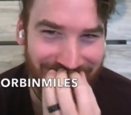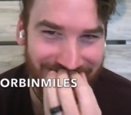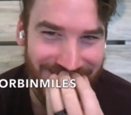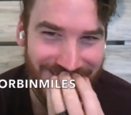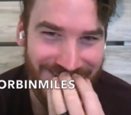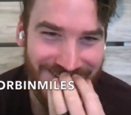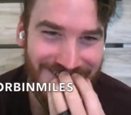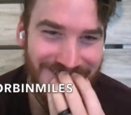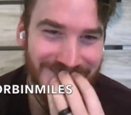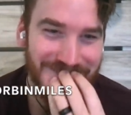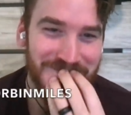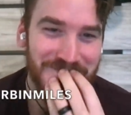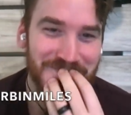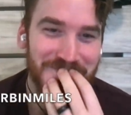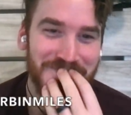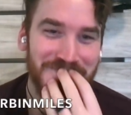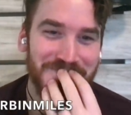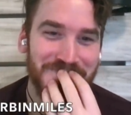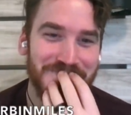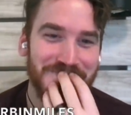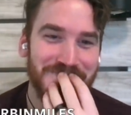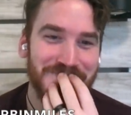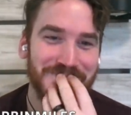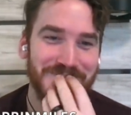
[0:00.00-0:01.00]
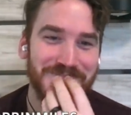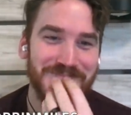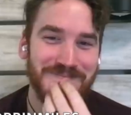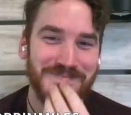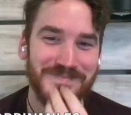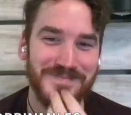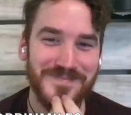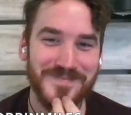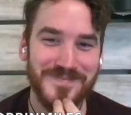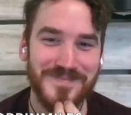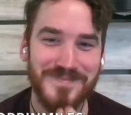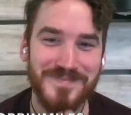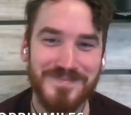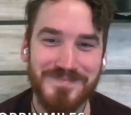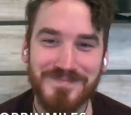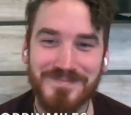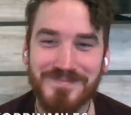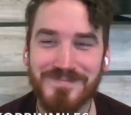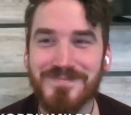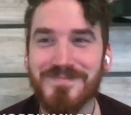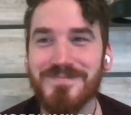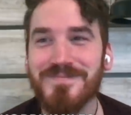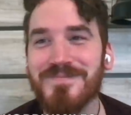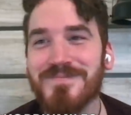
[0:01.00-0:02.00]

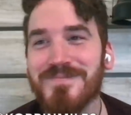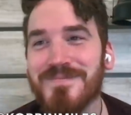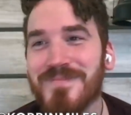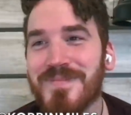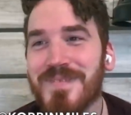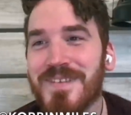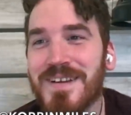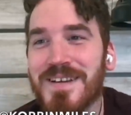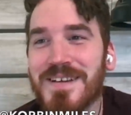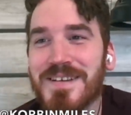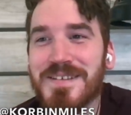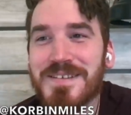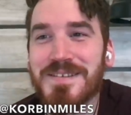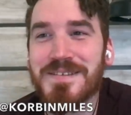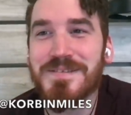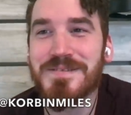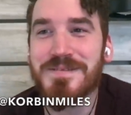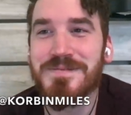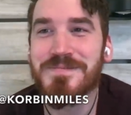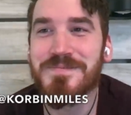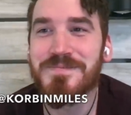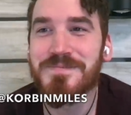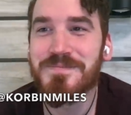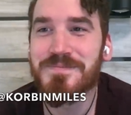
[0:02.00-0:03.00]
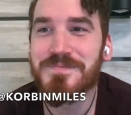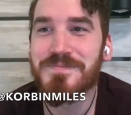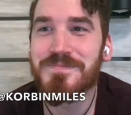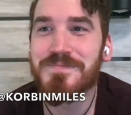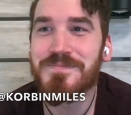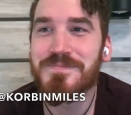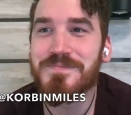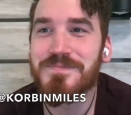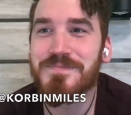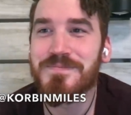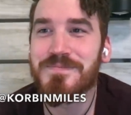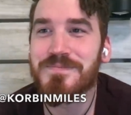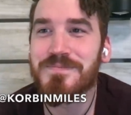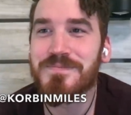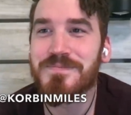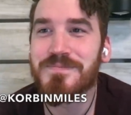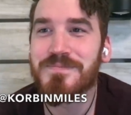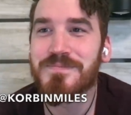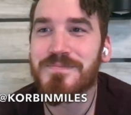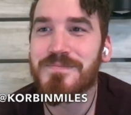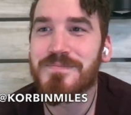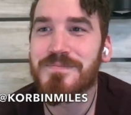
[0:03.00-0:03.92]
(silent)